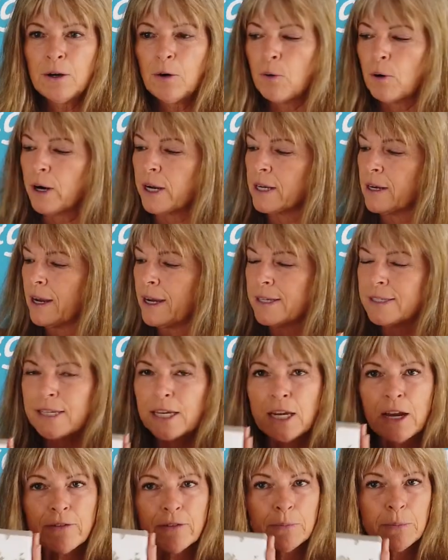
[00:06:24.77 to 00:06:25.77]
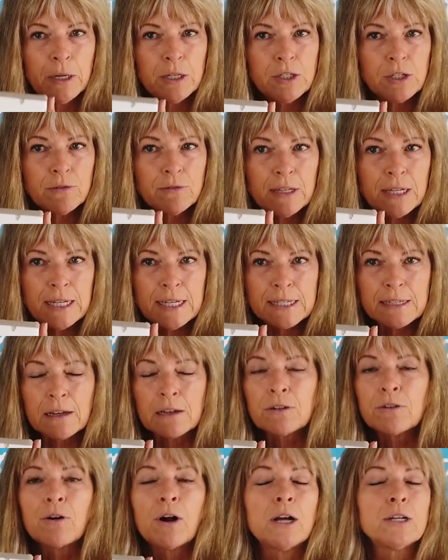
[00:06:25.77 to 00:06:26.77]
organized and you have a bunch of these
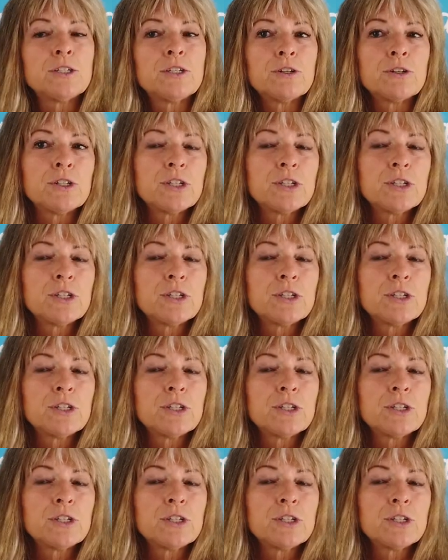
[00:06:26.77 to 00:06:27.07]
across